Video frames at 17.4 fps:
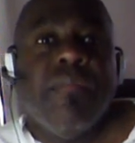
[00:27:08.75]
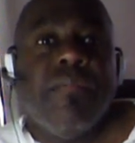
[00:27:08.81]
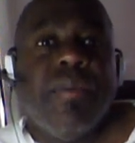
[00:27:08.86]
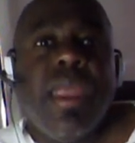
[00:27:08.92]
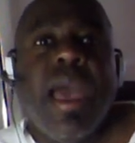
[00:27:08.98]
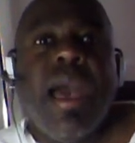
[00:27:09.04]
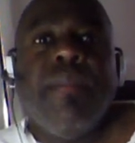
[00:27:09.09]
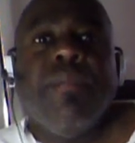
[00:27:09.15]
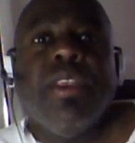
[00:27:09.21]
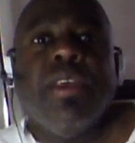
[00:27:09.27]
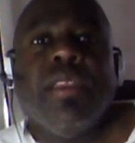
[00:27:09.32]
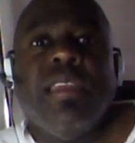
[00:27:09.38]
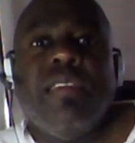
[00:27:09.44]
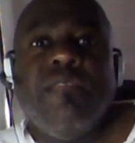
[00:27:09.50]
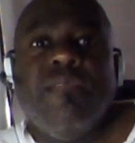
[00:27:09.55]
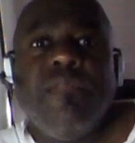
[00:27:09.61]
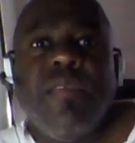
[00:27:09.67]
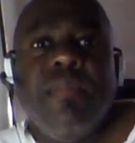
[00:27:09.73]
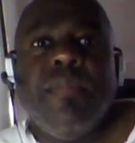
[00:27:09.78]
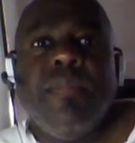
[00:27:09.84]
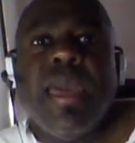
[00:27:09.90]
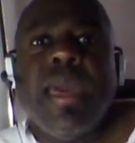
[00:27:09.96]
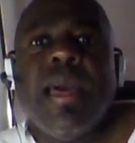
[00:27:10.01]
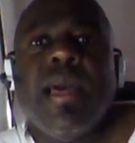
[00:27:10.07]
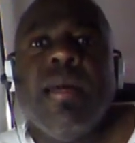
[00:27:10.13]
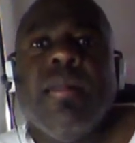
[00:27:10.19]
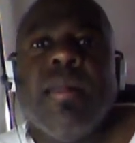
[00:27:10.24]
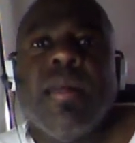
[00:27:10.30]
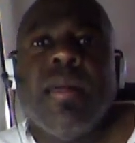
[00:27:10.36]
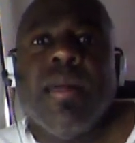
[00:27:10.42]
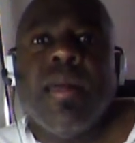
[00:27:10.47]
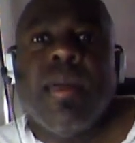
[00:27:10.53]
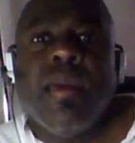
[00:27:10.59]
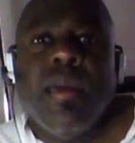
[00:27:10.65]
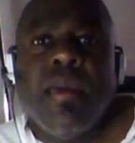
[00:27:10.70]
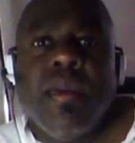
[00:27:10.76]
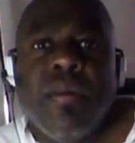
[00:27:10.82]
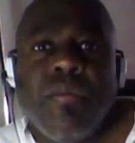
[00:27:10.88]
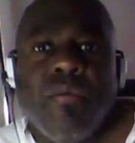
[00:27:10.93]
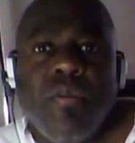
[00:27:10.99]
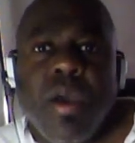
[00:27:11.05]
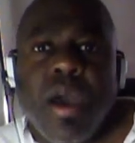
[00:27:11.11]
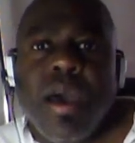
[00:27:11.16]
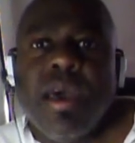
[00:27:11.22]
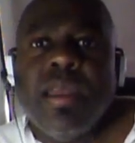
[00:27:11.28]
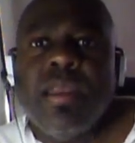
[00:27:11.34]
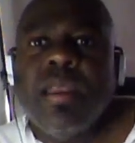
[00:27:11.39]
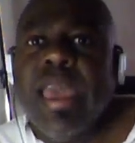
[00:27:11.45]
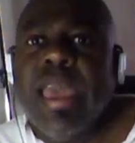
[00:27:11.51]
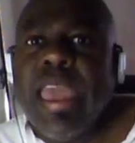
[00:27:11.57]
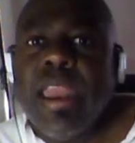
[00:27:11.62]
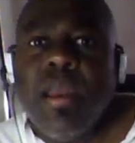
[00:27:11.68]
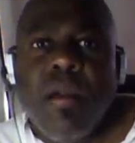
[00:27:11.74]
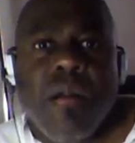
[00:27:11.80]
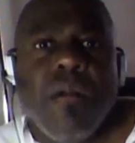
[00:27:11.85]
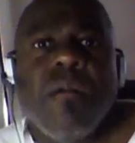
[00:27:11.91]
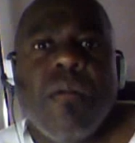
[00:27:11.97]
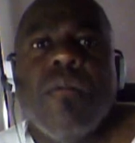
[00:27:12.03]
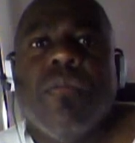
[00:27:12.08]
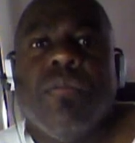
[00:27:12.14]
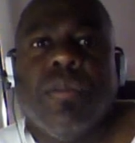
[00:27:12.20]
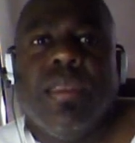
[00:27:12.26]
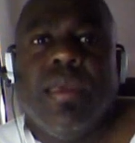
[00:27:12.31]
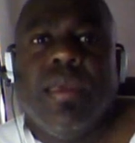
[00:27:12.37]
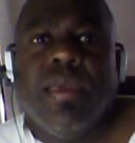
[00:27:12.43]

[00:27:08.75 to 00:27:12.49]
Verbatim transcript: predominantly female run, and own.